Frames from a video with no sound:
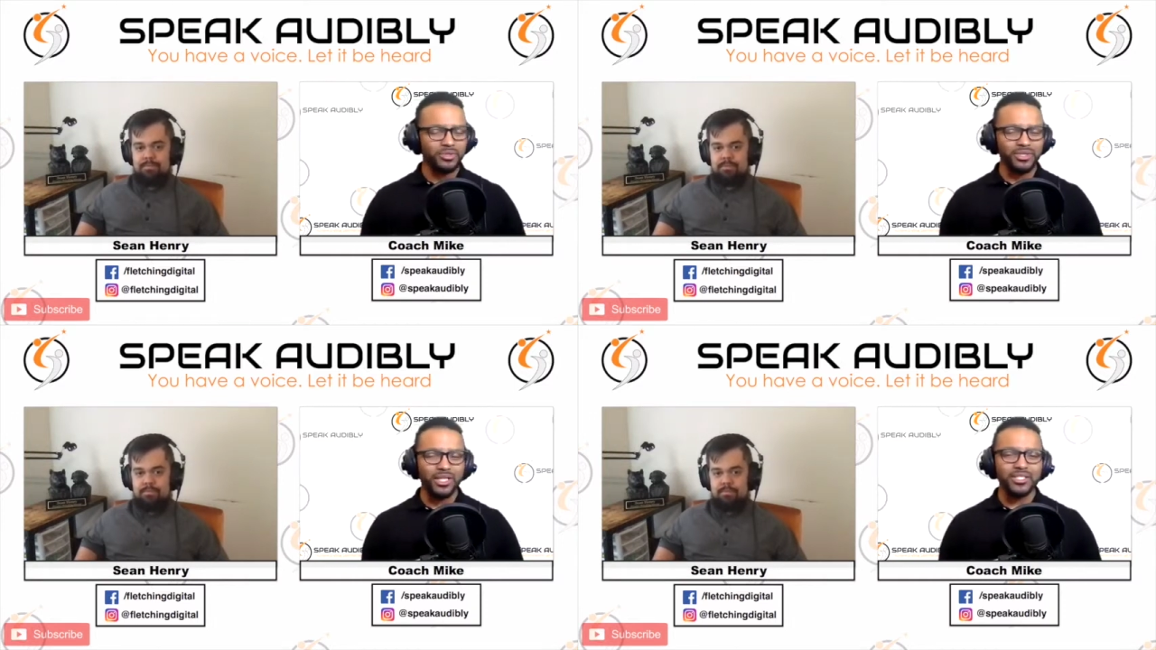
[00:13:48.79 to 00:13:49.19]

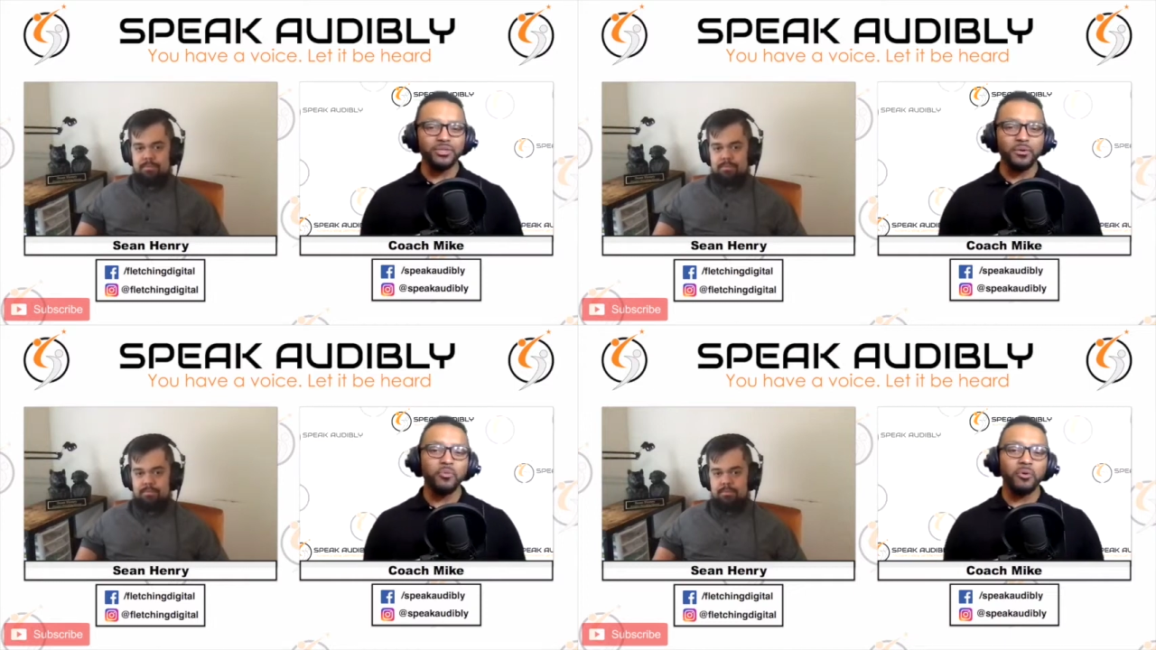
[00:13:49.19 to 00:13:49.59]
Speaker 1: tell us a
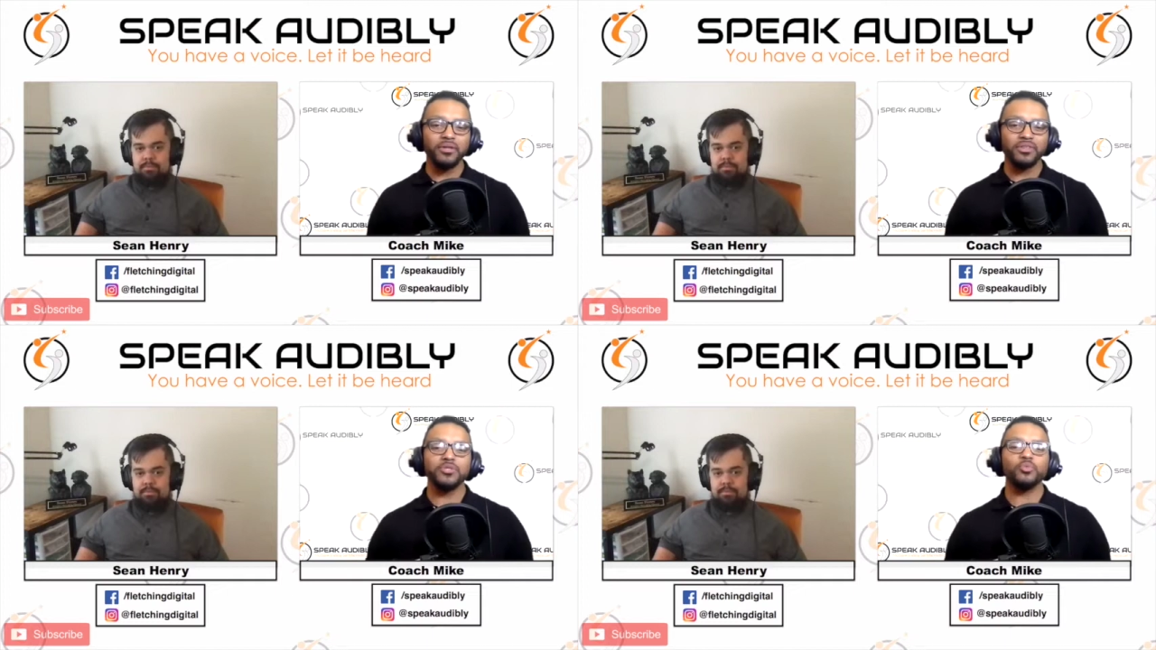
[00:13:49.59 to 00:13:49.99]
little bit more about
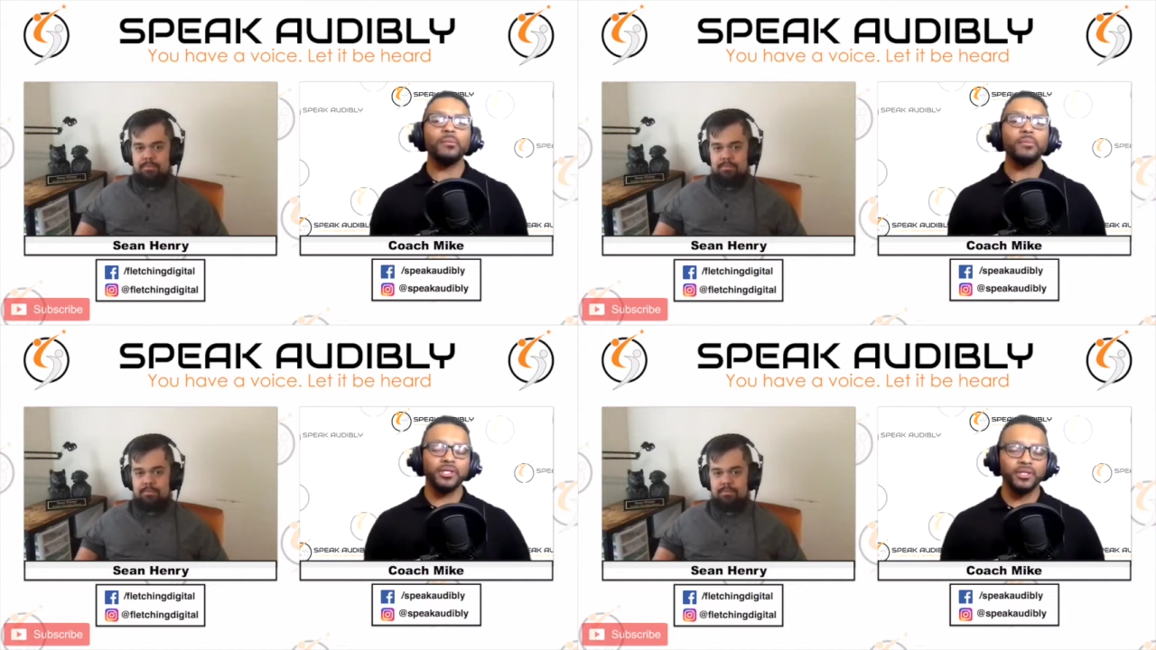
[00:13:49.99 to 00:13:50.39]
these
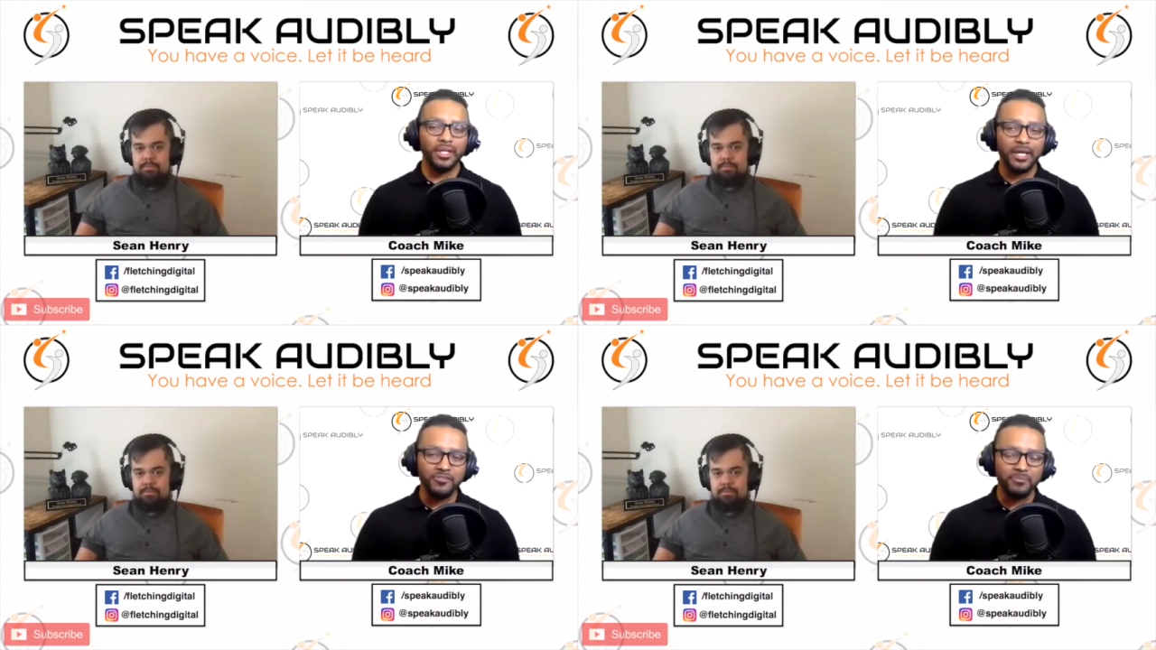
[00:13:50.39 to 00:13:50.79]
women in your
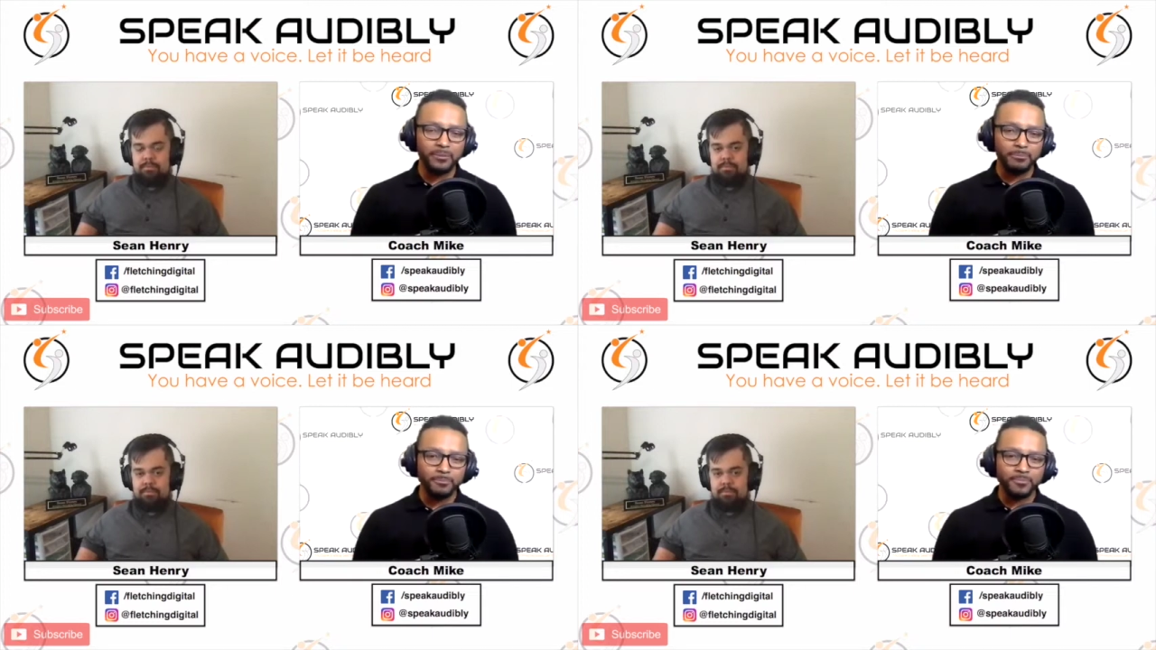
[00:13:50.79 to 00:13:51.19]
life, man.